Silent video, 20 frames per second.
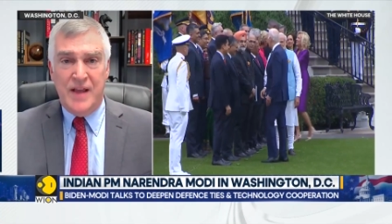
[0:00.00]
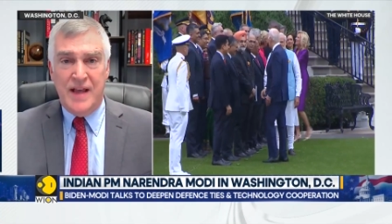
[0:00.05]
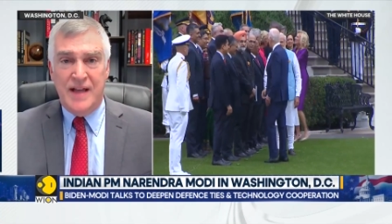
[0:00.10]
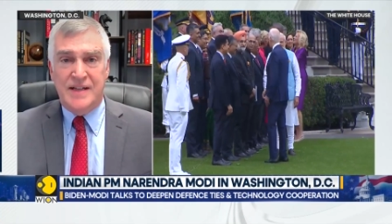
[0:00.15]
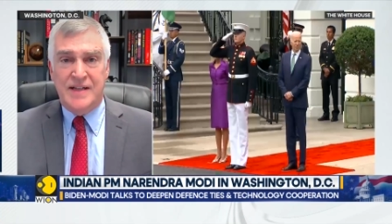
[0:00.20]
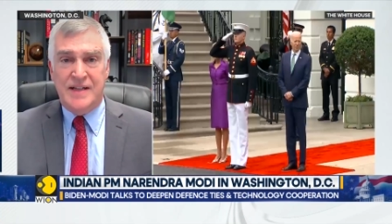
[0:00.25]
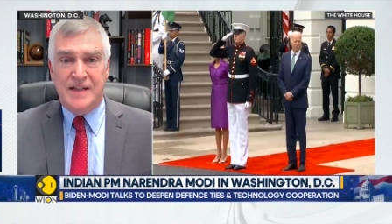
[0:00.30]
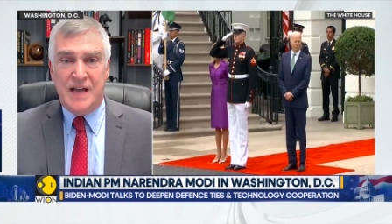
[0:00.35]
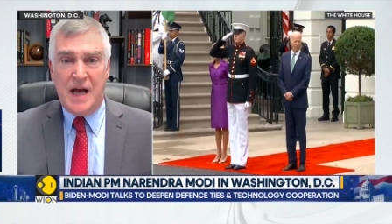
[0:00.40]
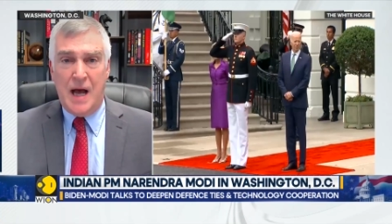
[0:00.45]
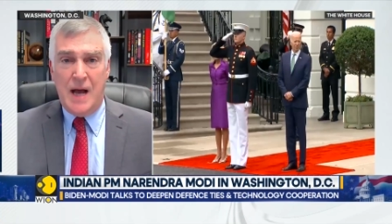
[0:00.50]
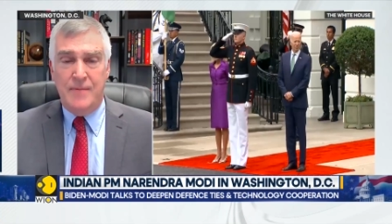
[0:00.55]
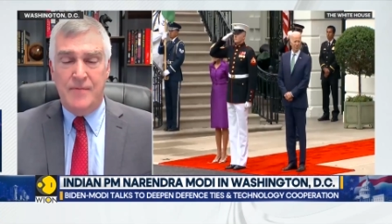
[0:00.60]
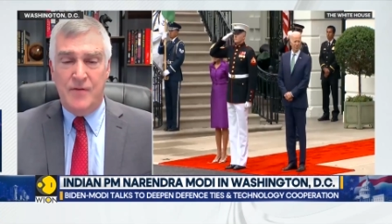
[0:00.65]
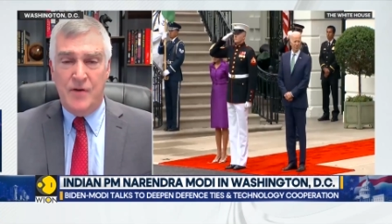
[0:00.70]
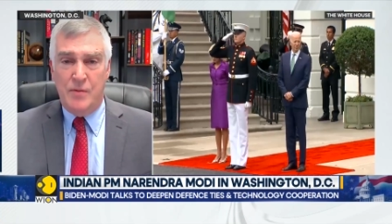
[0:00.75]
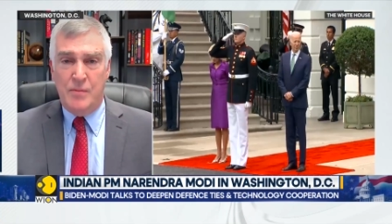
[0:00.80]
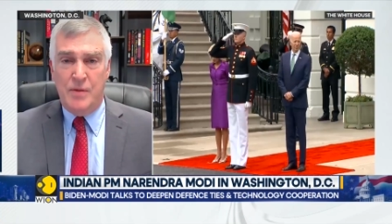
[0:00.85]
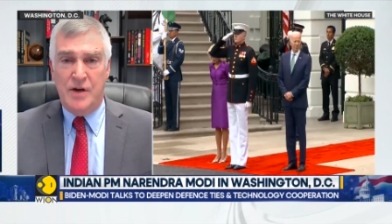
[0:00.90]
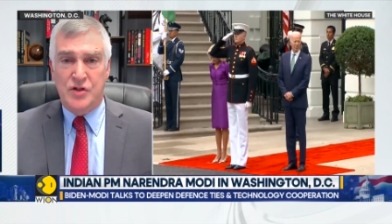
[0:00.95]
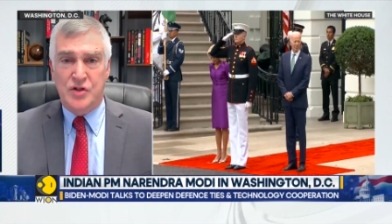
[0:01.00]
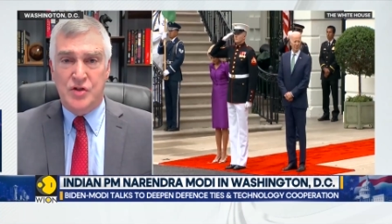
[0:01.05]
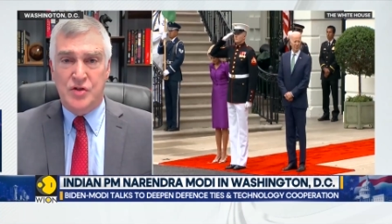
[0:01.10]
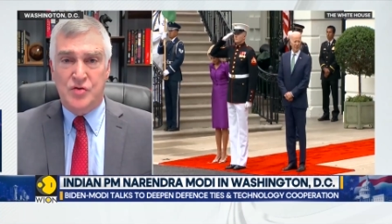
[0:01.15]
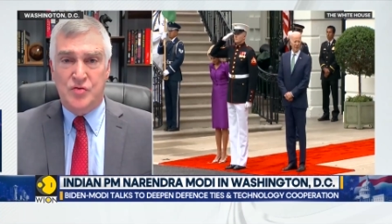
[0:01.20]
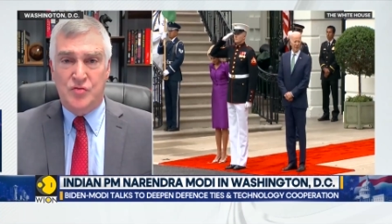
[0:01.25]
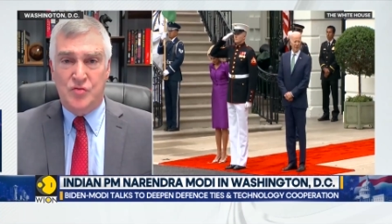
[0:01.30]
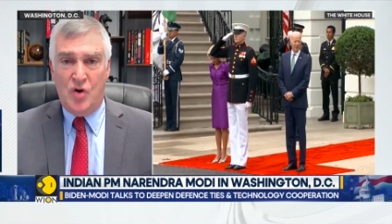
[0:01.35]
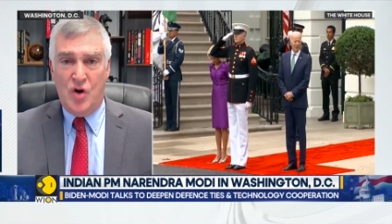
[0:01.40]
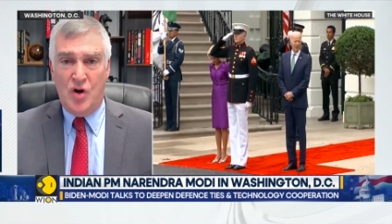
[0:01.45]
it's time for a much
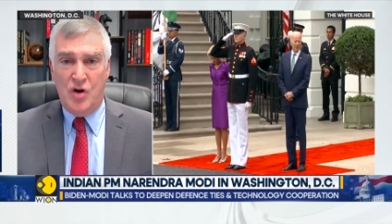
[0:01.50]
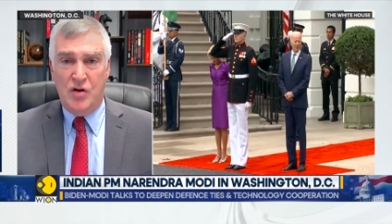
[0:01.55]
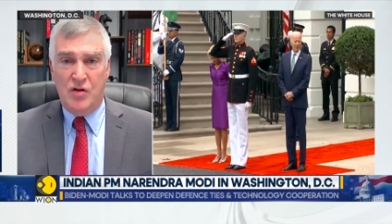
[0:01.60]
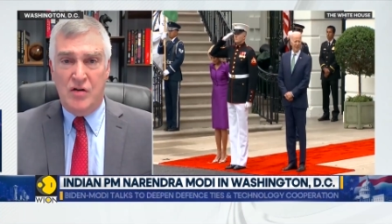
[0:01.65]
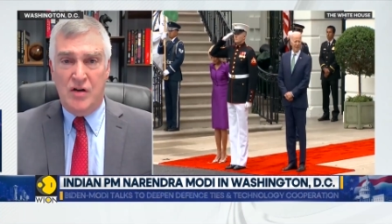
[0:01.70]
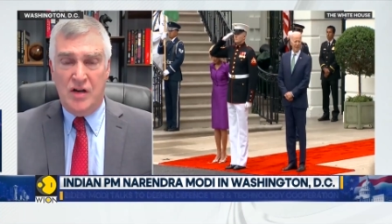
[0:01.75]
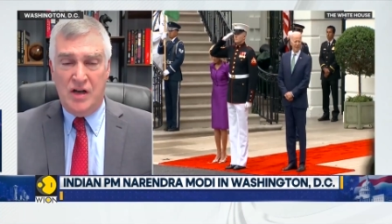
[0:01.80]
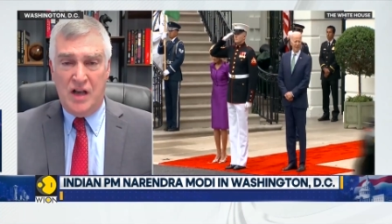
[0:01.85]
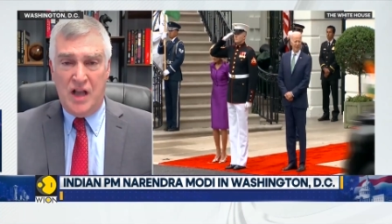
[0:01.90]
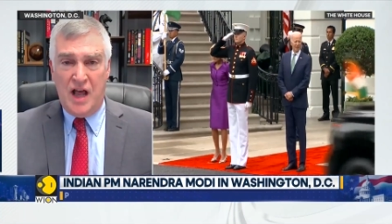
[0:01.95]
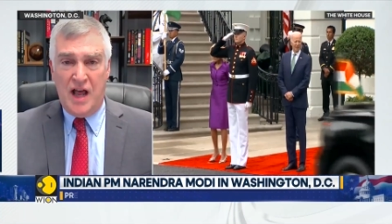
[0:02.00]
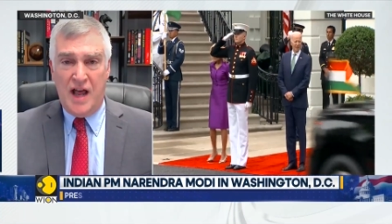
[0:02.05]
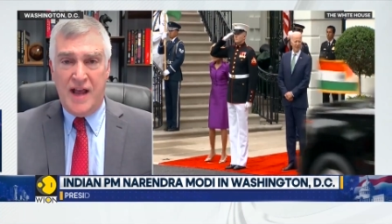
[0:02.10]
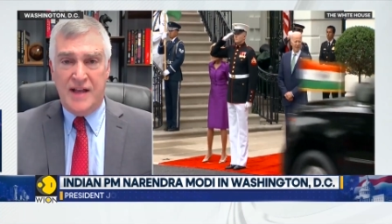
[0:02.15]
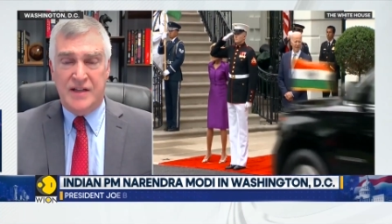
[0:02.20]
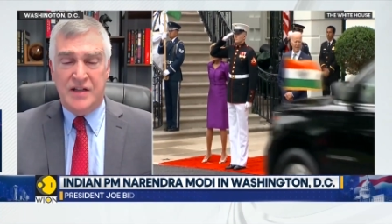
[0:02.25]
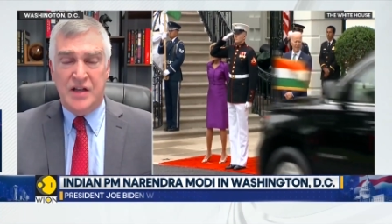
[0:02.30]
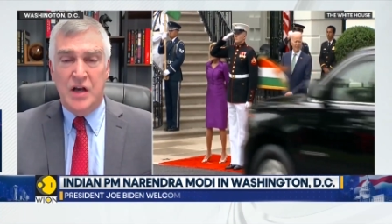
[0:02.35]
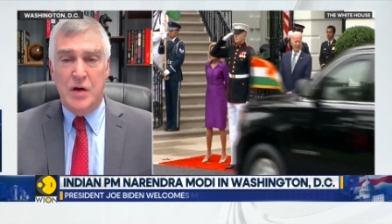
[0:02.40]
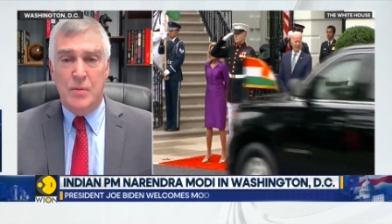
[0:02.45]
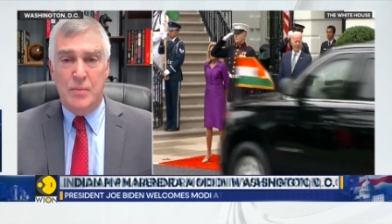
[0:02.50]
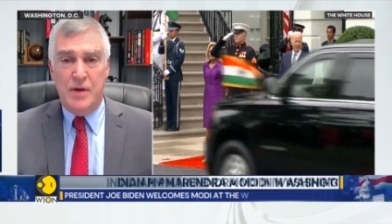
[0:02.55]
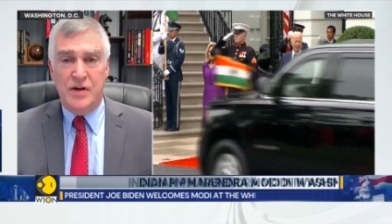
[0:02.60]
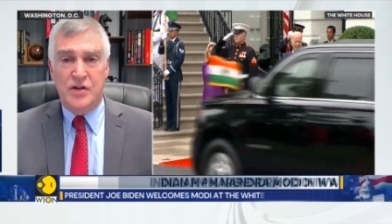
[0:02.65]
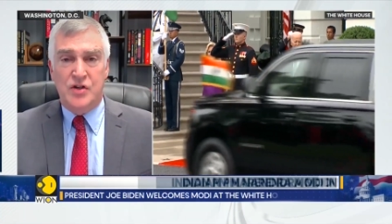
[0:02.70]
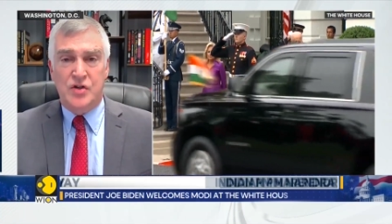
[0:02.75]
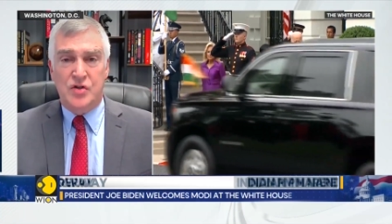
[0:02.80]
stronger alliance much